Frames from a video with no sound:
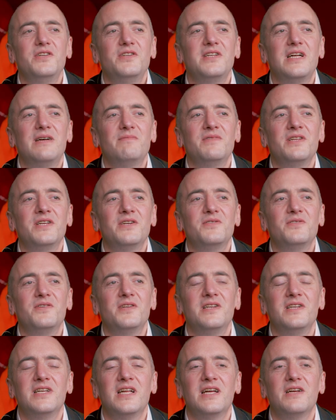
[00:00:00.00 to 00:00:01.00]
is something I
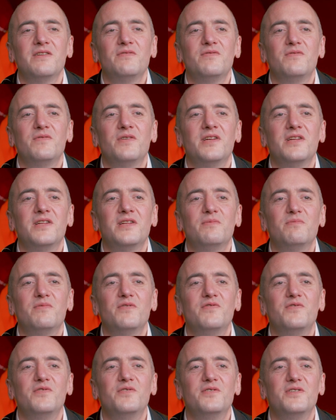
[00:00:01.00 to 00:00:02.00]
didn't have
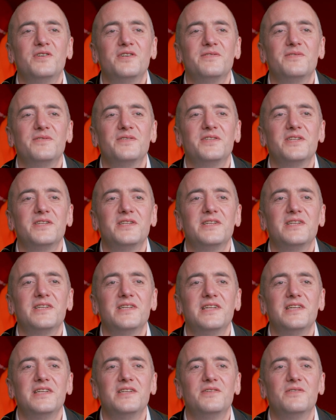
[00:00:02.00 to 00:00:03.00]
before I was at
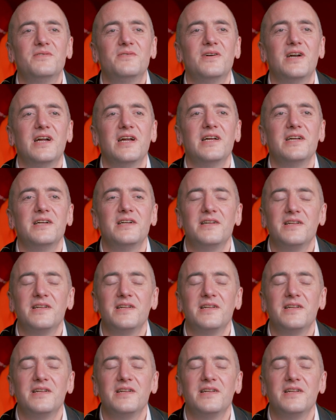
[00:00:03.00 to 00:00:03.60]
Interact.